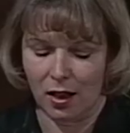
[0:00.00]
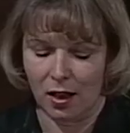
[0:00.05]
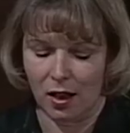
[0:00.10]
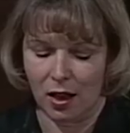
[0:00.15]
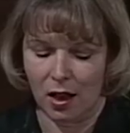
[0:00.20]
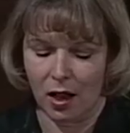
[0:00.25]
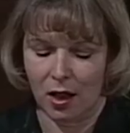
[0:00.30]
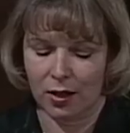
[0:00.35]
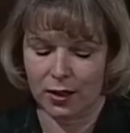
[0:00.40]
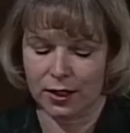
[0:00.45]

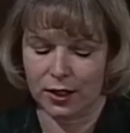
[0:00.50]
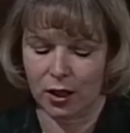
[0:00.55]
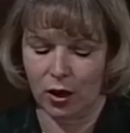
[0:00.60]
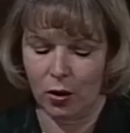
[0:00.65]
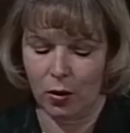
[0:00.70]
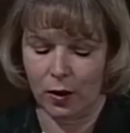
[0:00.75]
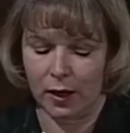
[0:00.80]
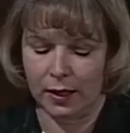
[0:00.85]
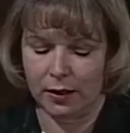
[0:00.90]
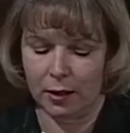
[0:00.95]

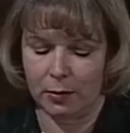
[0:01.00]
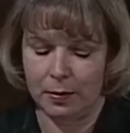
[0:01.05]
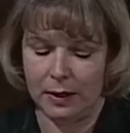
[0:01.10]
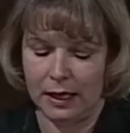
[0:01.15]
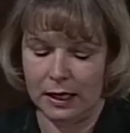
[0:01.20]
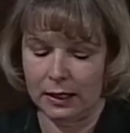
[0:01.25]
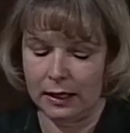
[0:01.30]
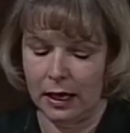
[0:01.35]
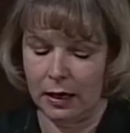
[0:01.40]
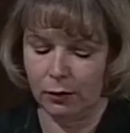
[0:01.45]
Also, in the
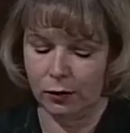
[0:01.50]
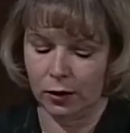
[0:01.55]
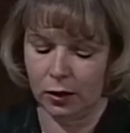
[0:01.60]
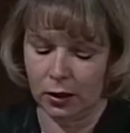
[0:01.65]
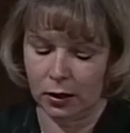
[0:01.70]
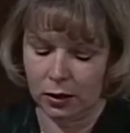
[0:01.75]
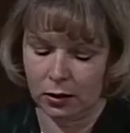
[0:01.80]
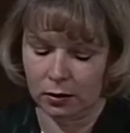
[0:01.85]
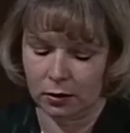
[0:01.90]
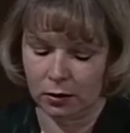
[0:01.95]
B
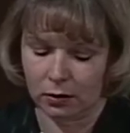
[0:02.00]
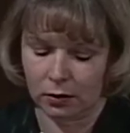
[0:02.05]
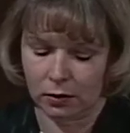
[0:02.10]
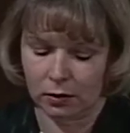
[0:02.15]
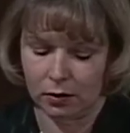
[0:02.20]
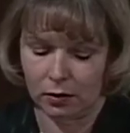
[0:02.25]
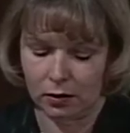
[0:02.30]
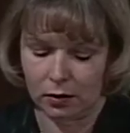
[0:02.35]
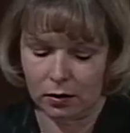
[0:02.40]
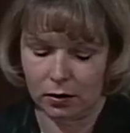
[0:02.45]
level,
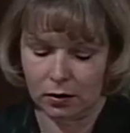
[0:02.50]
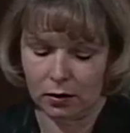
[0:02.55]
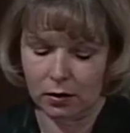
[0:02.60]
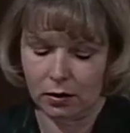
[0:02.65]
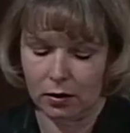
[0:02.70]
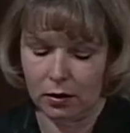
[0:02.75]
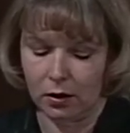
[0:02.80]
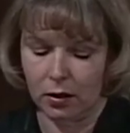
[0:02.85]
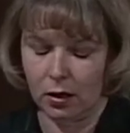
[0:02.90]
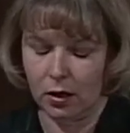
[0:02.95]

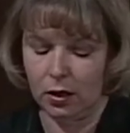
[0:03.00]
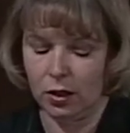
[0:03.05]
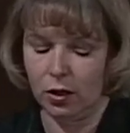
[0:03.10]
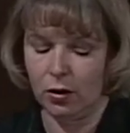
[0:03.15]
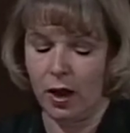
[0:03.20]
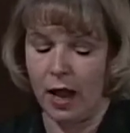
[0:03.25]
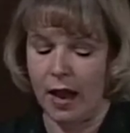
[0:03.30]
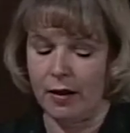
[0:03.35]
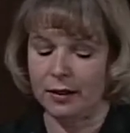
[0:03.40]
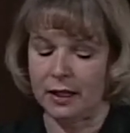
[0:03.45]
you
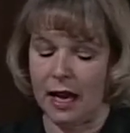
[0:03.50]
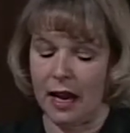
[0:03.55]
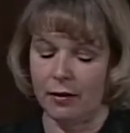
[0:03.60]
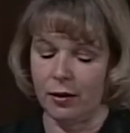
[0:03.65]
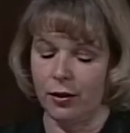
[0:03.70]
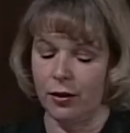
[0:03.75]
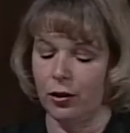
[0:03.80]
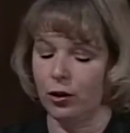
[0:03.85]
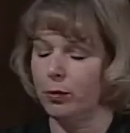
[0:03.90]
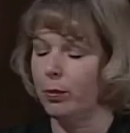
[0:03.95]
have to have a
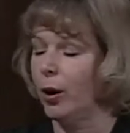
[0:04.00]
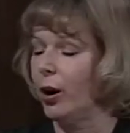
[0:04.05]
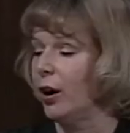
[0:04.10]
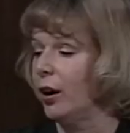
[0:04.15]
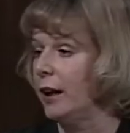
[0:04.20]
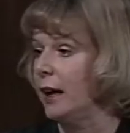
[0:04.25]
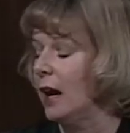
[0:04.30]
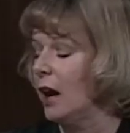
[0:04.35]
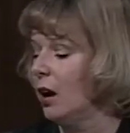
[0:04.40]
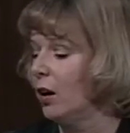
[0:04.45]

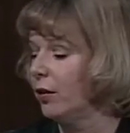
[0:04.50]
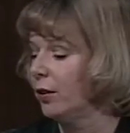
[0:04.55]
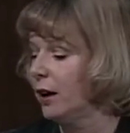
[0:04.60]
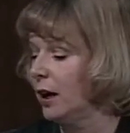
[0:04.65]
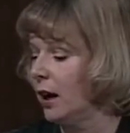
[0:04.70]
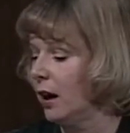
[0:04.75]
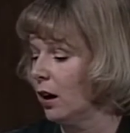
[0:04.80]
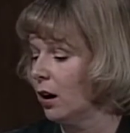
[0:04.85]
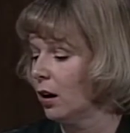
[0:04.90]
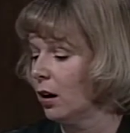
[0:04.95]
third-party health
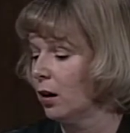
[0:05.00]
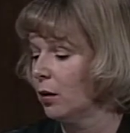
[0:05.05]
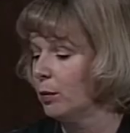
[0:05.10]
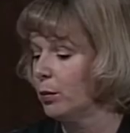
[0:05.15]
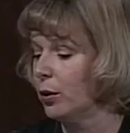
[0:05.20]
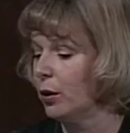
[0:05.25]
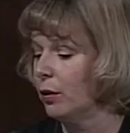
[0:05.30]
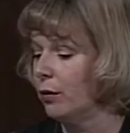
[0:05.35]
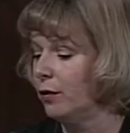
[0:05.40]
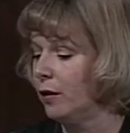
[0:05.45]
care
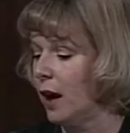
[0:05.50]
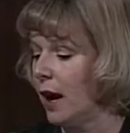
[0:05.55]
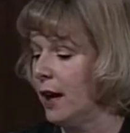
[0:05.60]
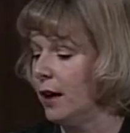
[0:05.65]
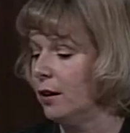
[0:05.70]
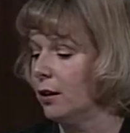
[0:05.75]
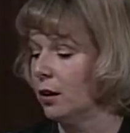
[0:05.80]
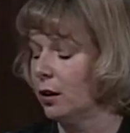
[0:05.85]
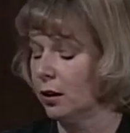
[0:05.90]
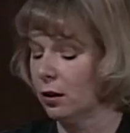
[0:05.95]

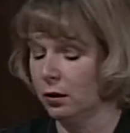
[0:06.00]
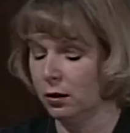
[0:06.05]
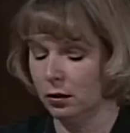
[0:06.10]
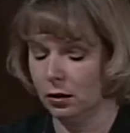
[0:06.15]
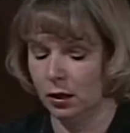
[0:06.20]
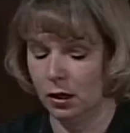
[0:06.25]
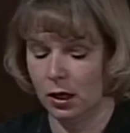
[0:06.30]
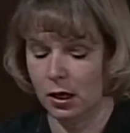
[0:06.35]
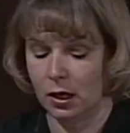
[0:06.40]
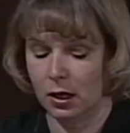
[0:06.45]
provider
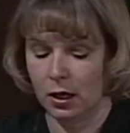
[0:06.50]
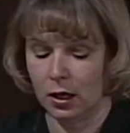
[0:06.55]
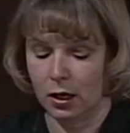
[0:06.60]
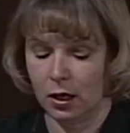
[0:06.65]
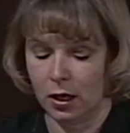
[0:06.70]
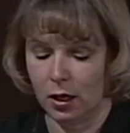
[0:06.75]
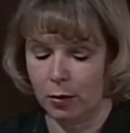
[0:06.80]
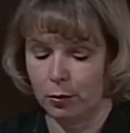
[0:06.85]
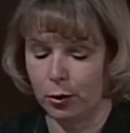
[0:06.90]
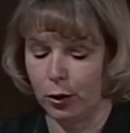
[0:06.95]

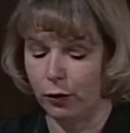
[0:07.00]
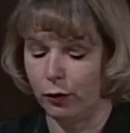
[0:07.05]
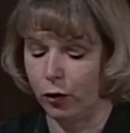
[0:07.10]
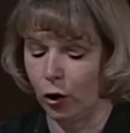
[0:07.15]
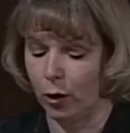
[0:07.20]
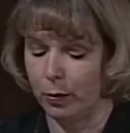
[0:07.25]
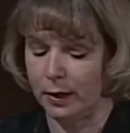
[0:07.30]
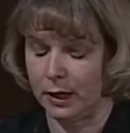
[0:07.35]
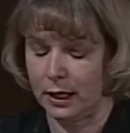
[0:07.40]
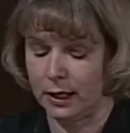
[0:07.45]

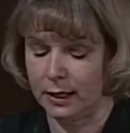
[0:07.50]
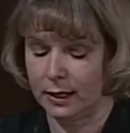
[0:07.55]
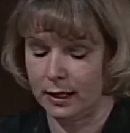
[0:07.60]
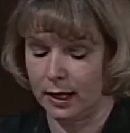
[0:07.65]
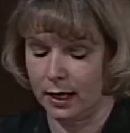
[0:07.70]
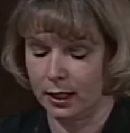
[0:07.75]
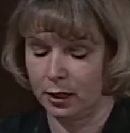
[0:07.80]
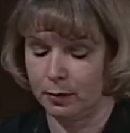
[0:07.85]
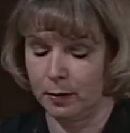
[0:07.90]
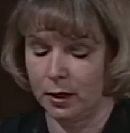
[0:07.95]
perform an
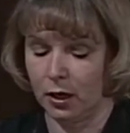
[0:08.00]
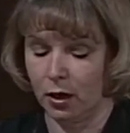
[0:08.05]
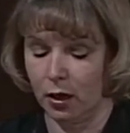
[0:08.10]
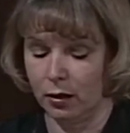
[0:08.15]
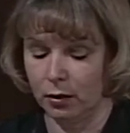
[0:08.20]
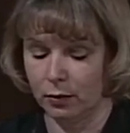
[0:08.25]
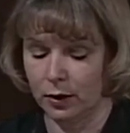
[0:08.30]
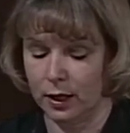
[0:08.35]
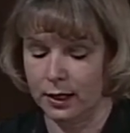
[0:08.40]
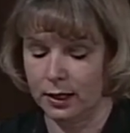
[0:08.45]
assessment on
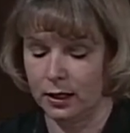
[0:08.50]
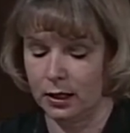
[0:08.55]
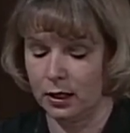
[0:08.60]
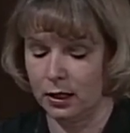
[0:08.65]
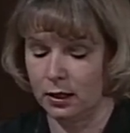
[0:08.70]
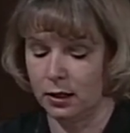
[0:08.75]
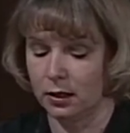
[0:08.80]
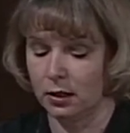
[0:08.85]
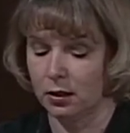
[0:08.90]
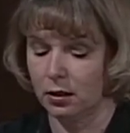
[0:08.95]
the
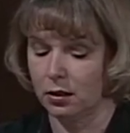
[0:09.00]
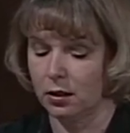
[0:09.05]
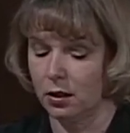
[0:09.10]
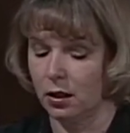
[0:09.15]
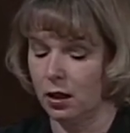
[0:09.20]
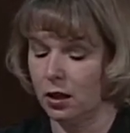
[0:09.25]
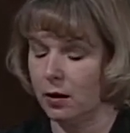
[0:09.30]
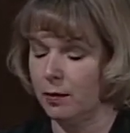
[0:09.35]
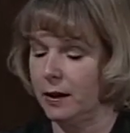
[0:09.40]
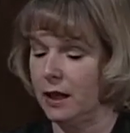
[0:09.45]
resident.
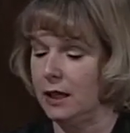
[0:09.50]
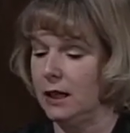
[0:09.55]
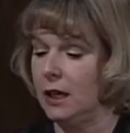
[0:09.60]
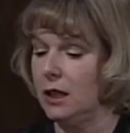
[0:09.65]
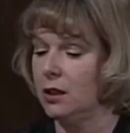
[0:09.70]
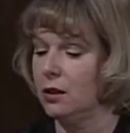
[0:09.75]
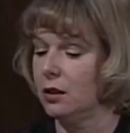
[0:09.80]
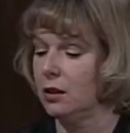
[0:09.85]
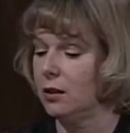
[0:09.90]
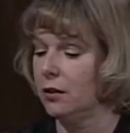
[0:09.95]
They
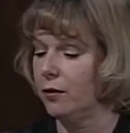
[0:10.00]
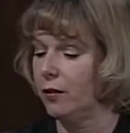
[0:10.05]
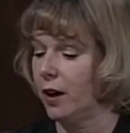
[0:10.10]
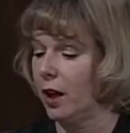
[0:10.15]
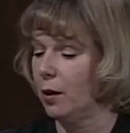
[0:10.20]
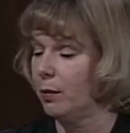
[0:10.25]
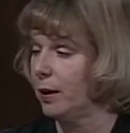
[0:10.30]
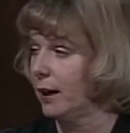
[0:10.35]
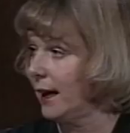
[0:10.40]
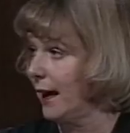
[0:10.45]
need to
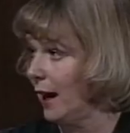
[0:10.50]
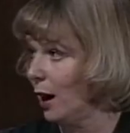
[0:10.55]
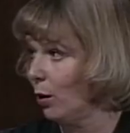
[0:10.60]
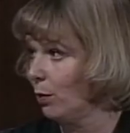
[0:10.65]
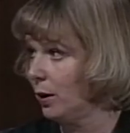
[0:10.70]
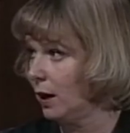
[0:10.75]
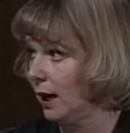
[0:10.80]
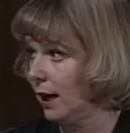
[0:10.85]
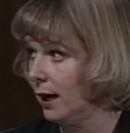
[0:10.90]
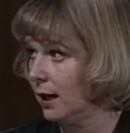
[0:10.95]
develop a care
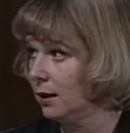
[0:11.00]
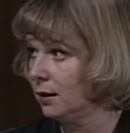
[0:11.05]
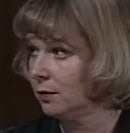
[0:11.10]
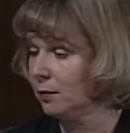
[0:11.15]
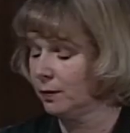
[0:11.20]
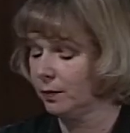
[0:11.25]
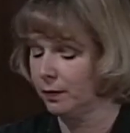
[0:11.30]
plan.